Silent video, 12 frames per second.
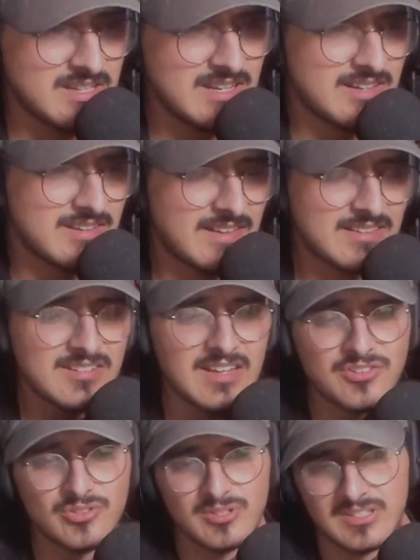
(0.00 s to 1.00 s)
yeah, that's
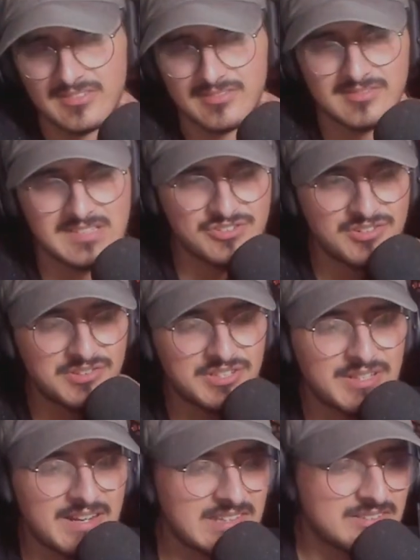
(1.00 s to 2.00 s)
actually they should have
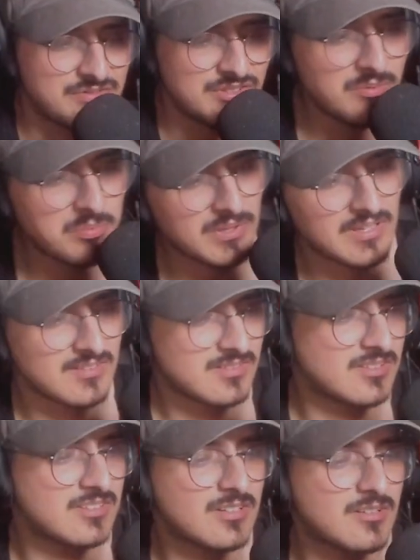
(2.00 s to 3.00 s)
done that in the first
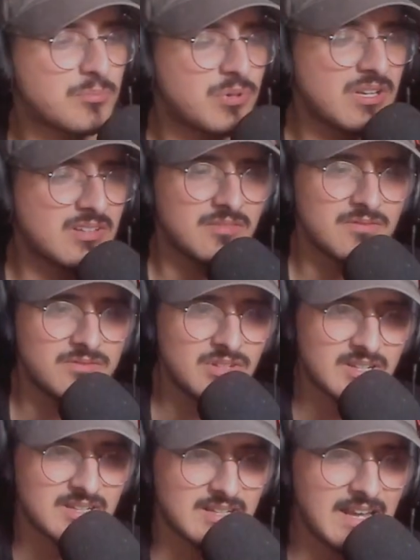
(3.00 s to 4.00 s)
place instead of putting some
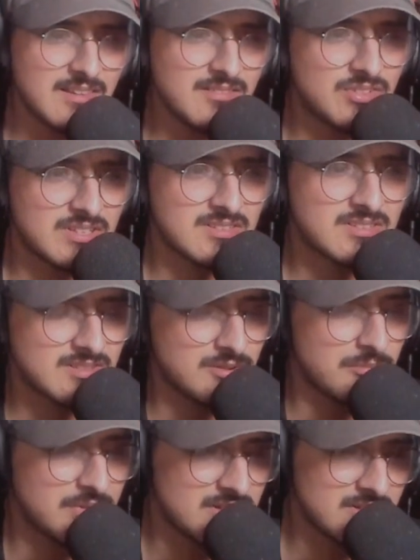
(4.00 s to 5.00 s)
fucking elephants
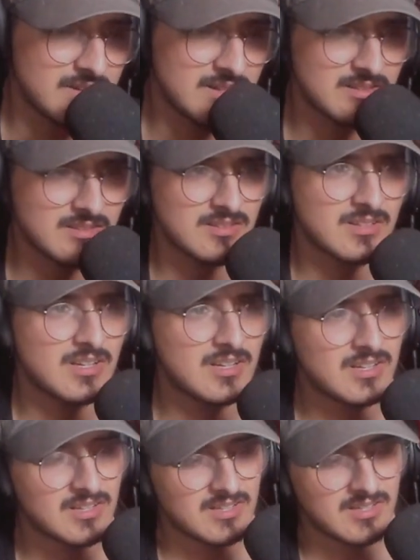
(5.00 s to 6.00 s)
over here and
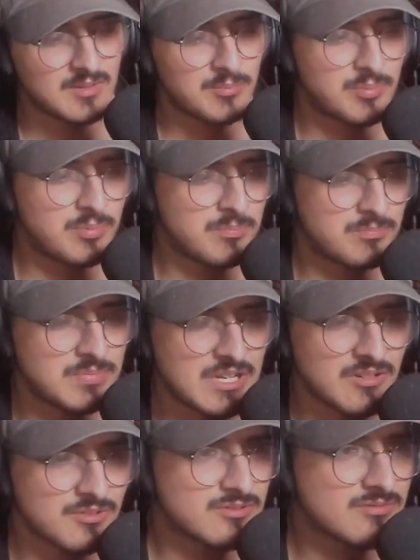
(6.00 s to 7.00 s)

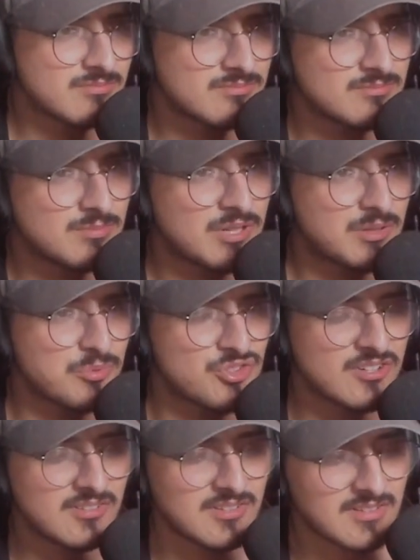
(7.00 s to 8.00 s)
you know putting some
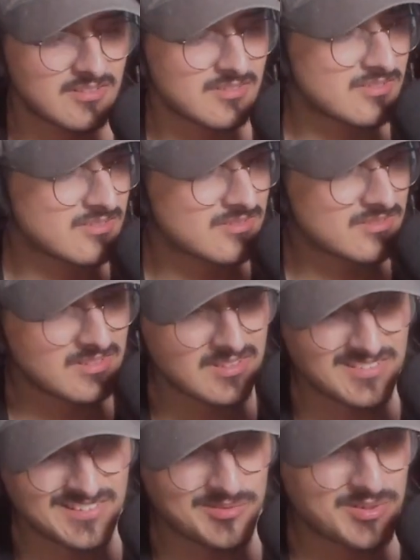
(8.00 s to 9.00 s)
cheerleaders.
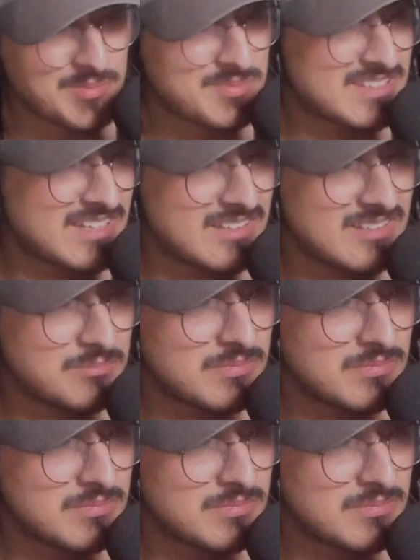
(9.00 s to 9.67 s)
You know what I'm saying?